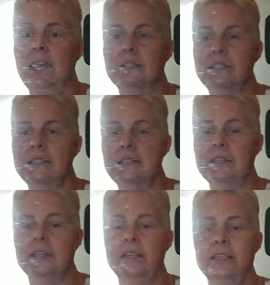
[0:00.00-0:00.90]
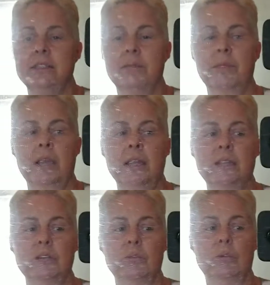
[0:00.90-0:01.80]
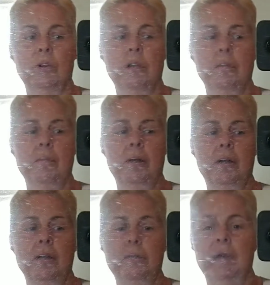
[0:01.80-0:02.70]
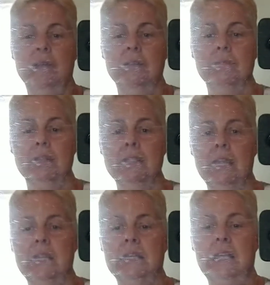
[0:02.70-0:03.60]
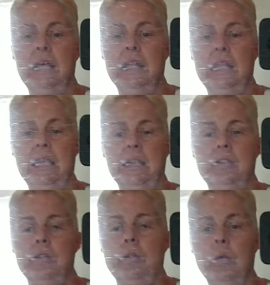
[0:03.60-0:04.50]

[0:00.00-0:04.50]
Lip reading: I see something I need to work on my tan line there.